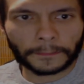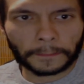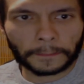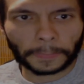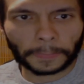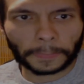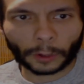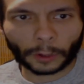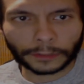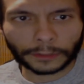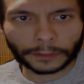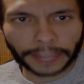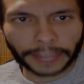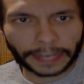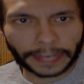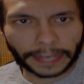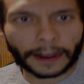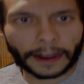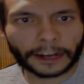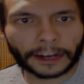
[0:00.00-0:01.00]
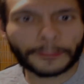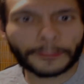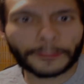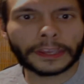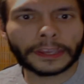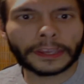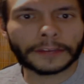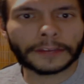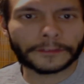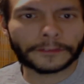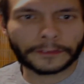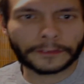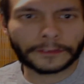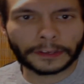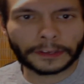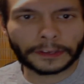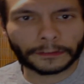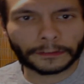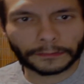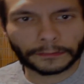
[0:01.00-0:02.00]
old dichotomy of
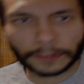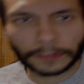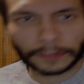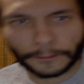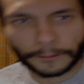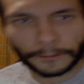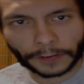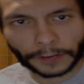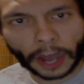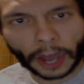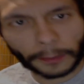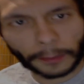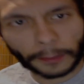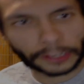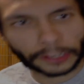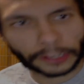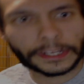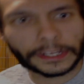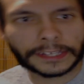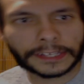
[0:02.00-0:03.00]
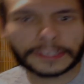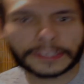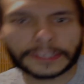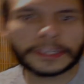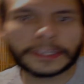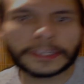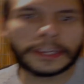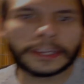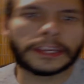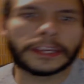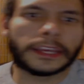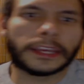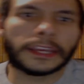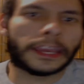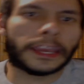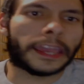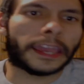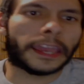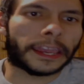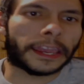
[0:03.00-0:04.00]
the phenomenalist
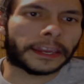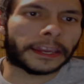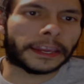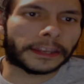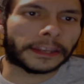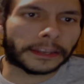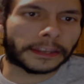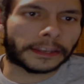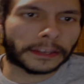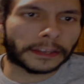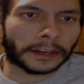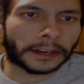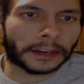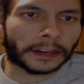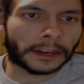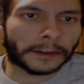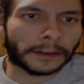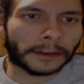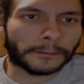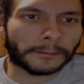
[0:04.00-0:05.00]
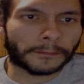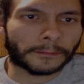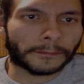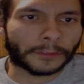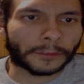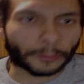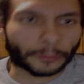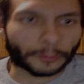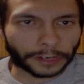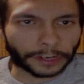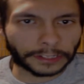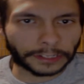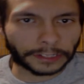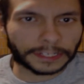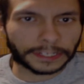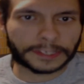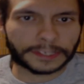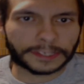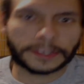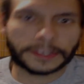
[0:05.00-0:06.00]
and the
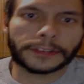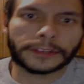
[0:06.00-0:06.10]
realist.